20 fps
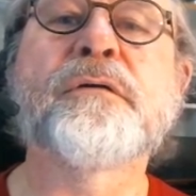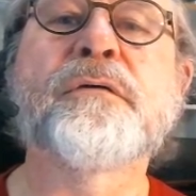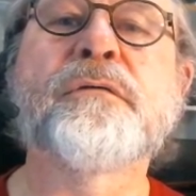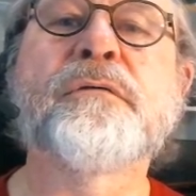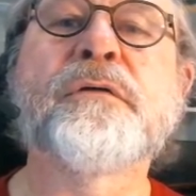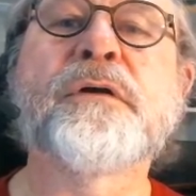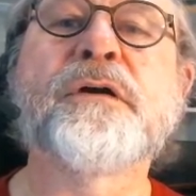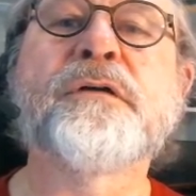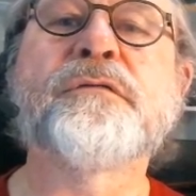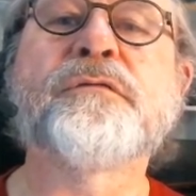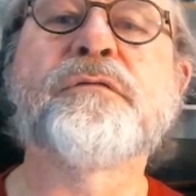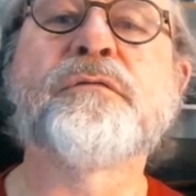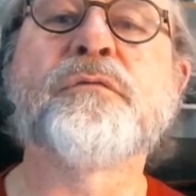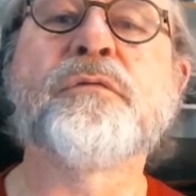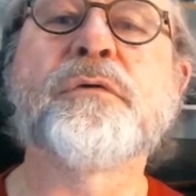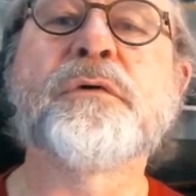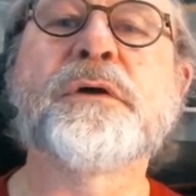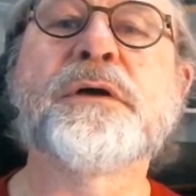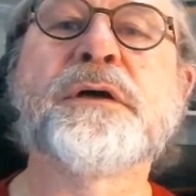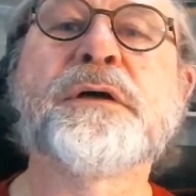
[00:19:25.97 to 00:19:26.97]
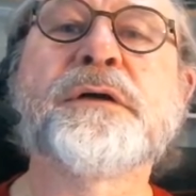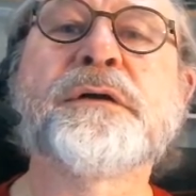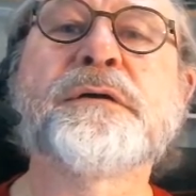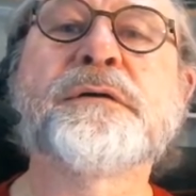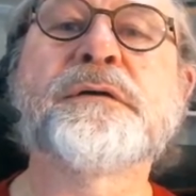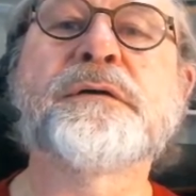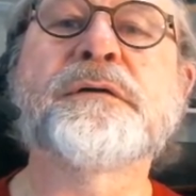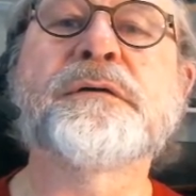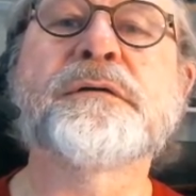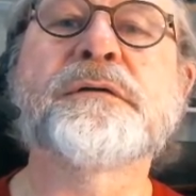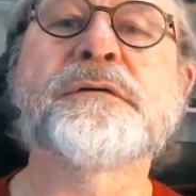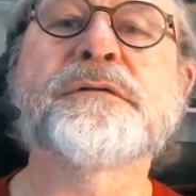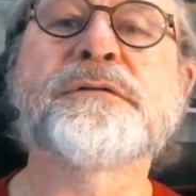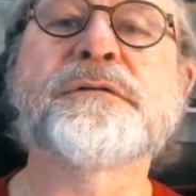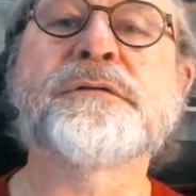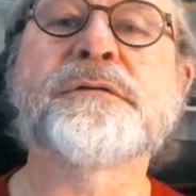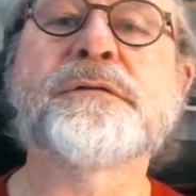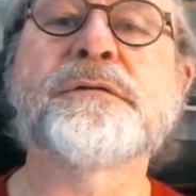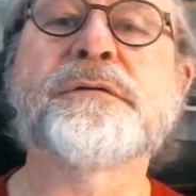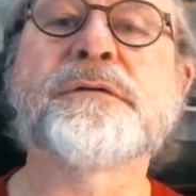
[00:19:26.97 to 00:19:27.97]
ref 1.
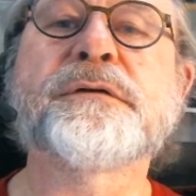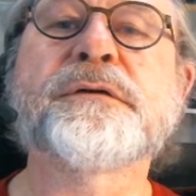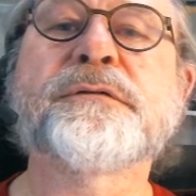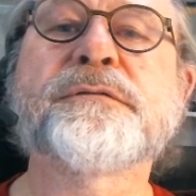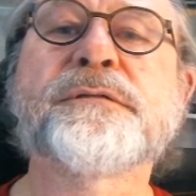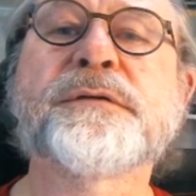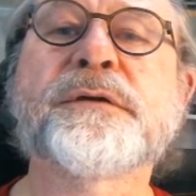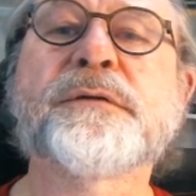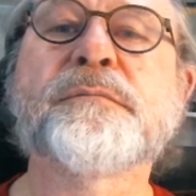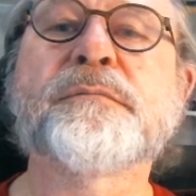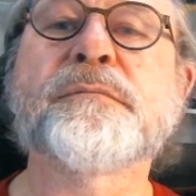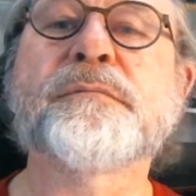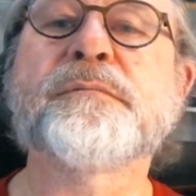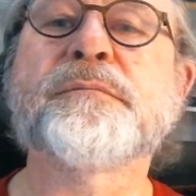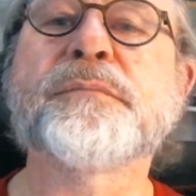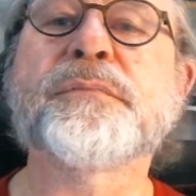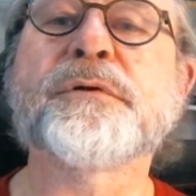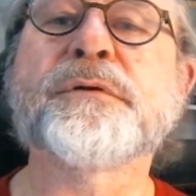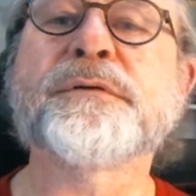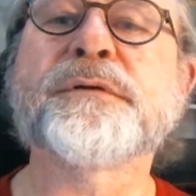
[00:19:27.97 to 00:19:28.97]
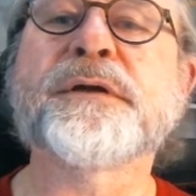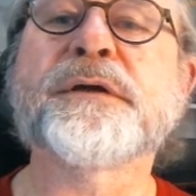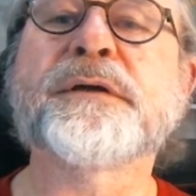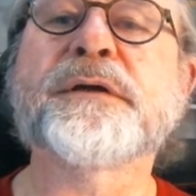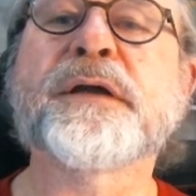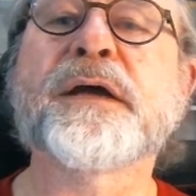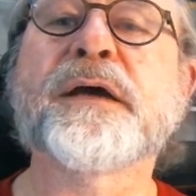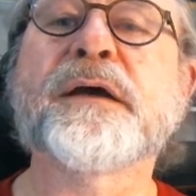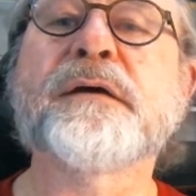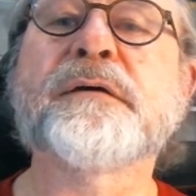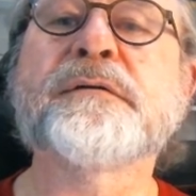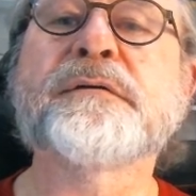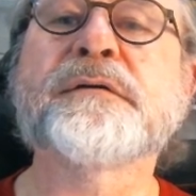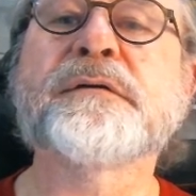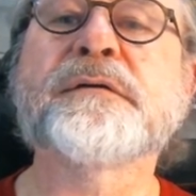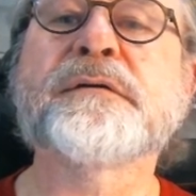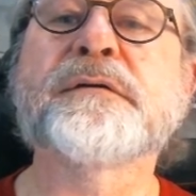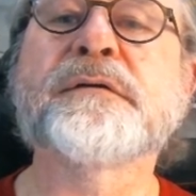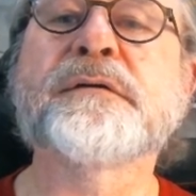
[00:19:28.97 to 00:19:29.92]
So if I pull that out,